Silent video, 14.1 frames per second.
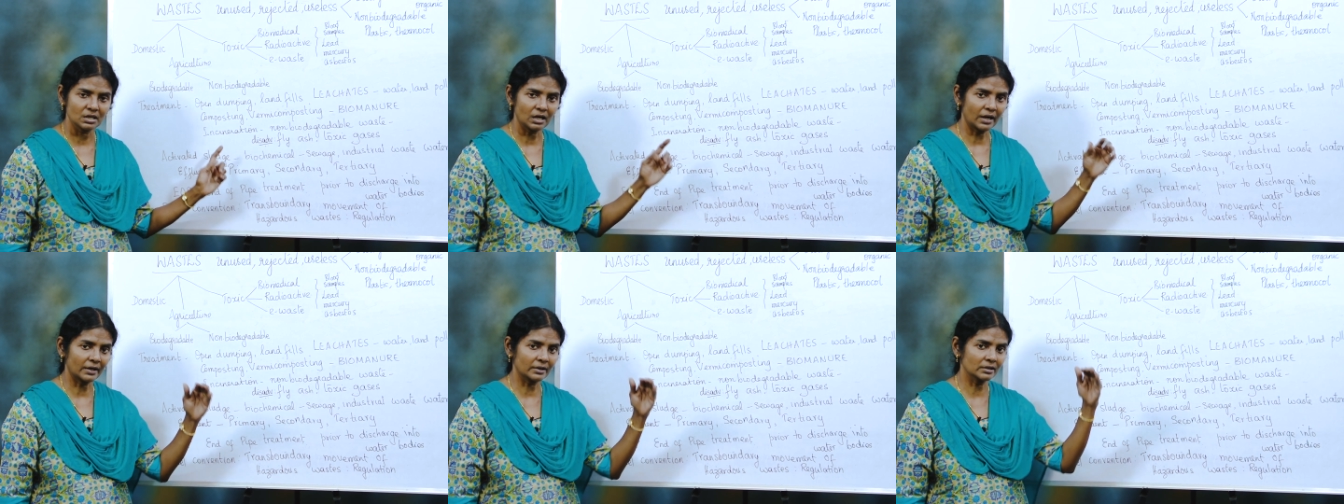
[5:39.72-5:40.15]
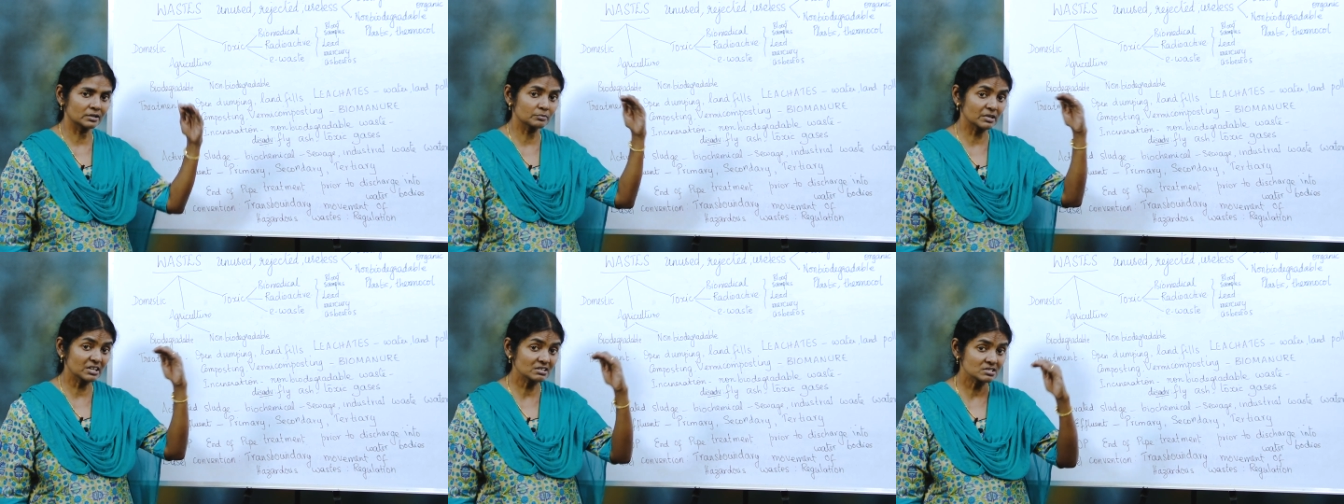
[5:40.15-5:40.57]
and
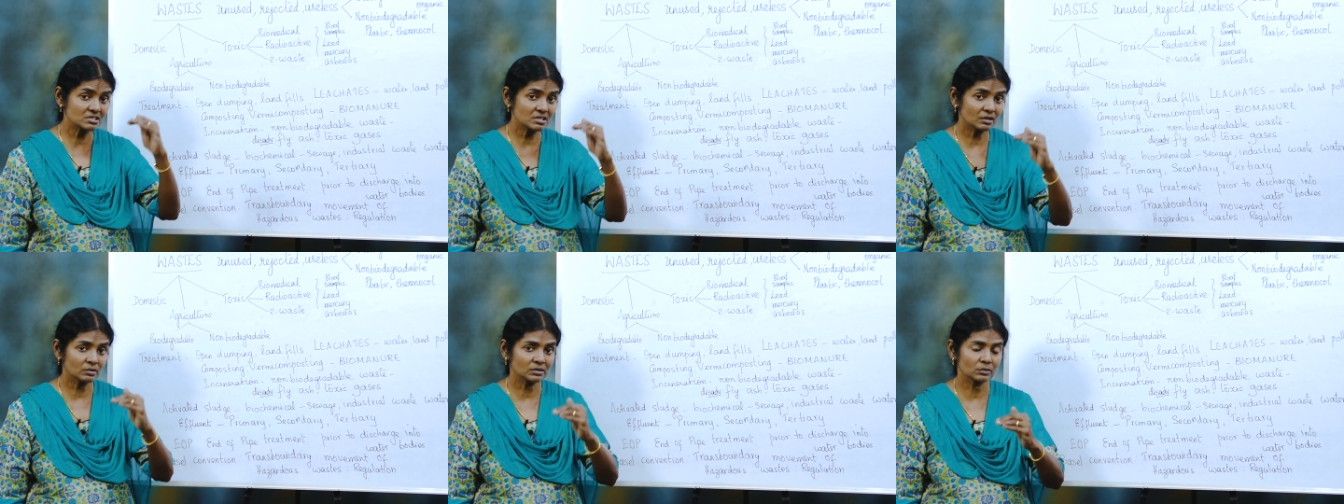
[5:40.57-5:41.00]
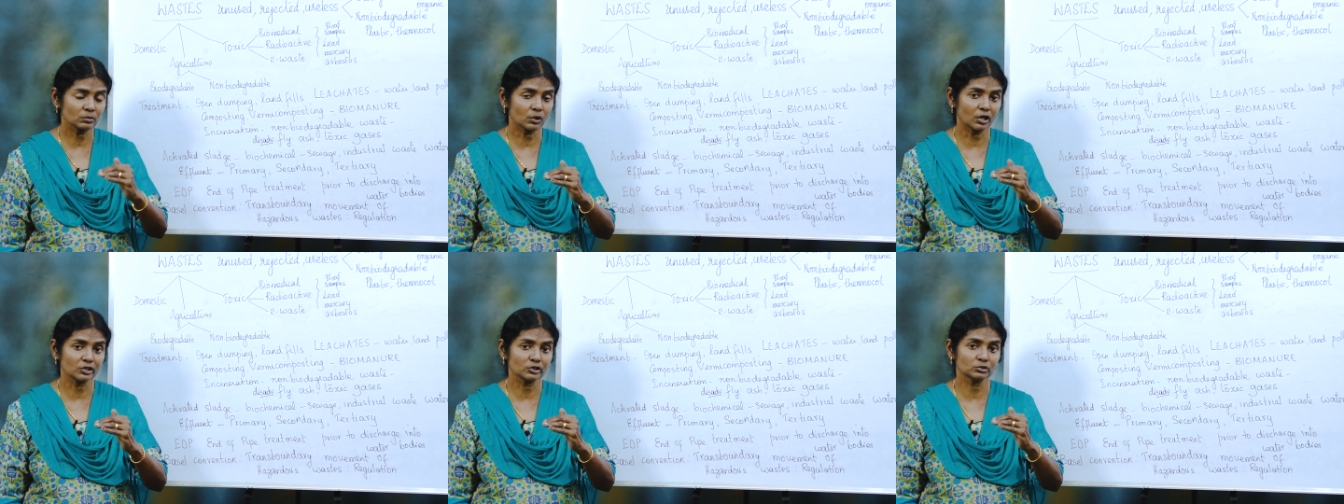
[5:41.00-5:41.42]
it brings down the
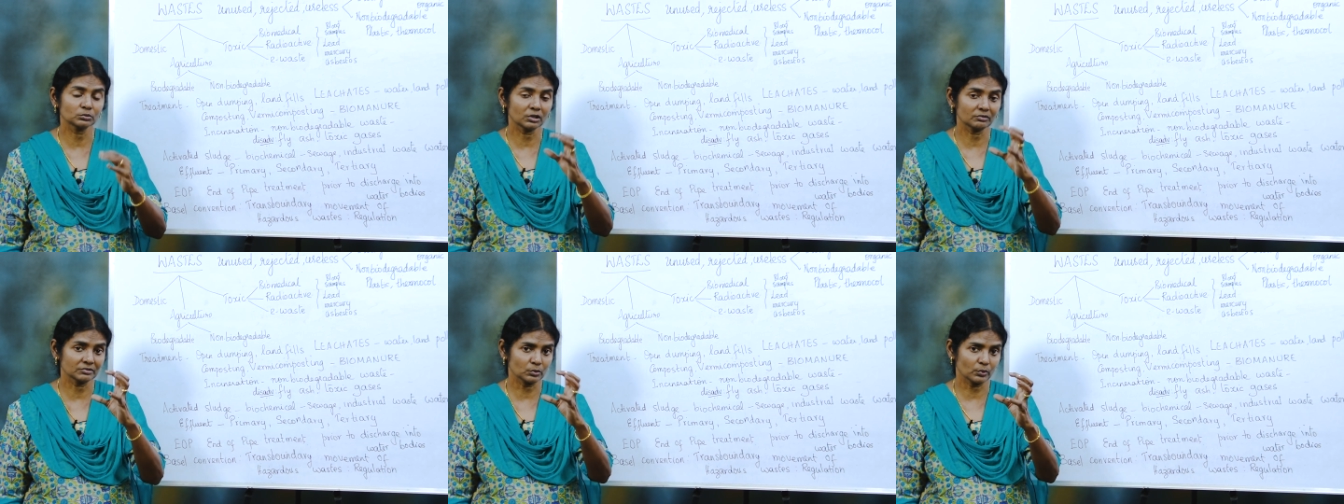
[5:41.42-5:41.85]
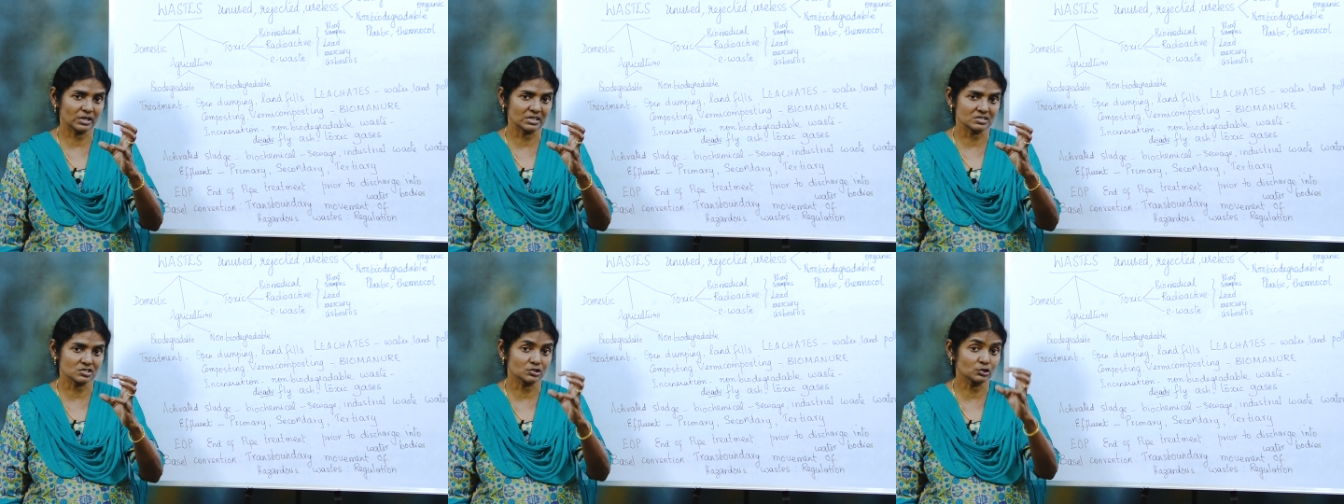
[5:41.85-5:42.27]
volume of the
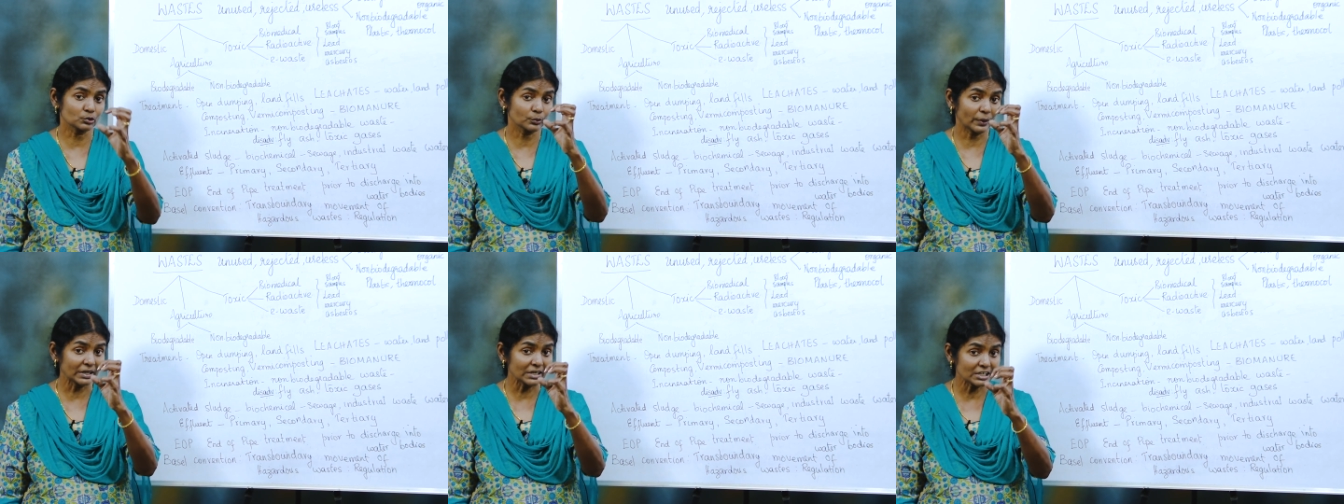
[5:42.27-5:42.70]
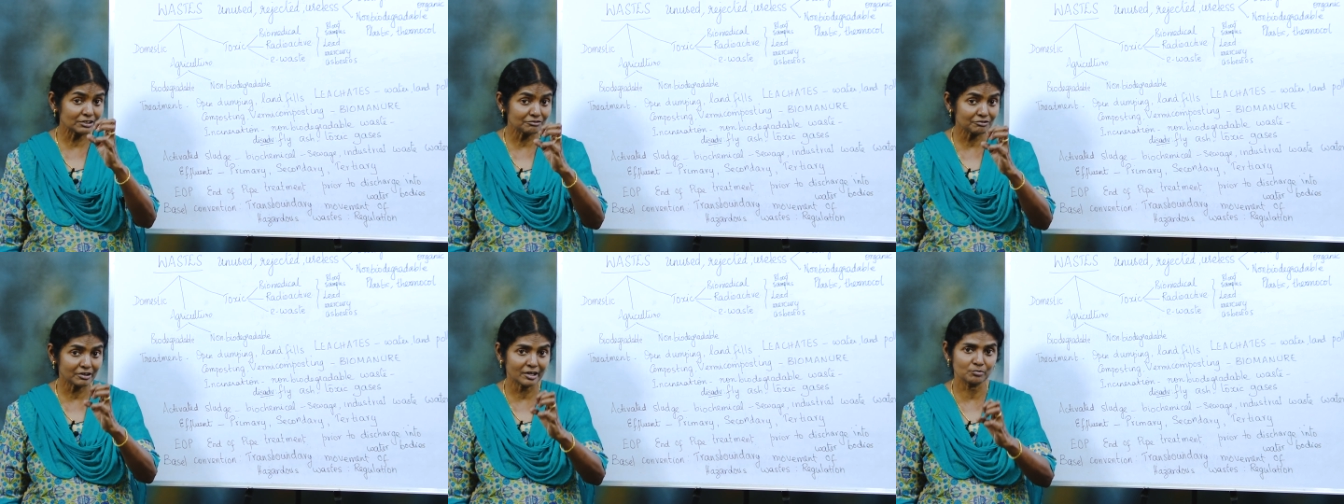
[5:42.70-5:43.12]
waste to
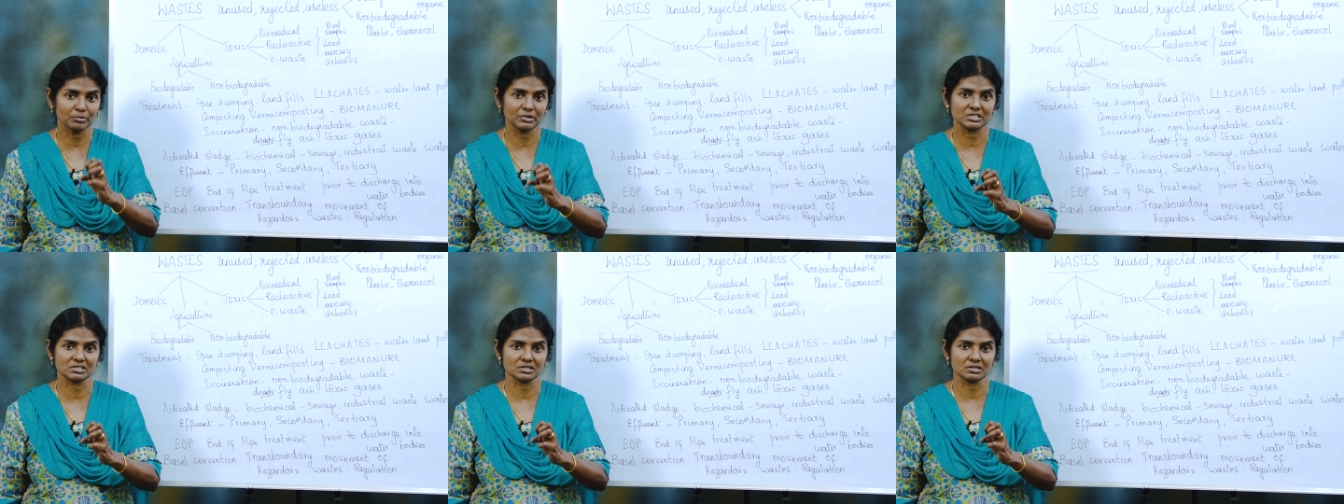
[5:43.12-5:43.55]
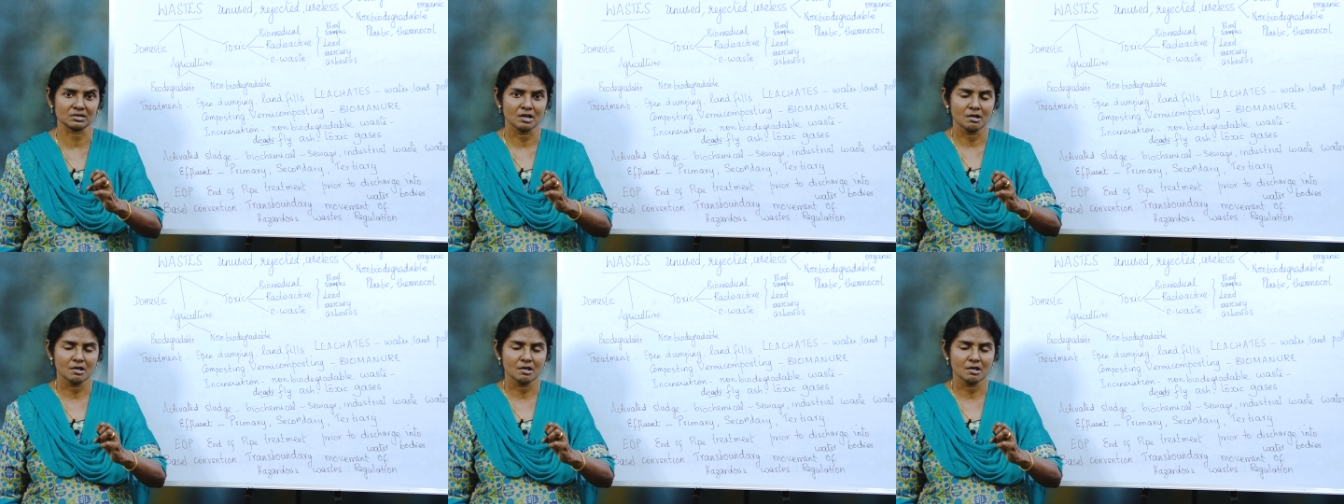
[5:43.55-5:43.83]
25%.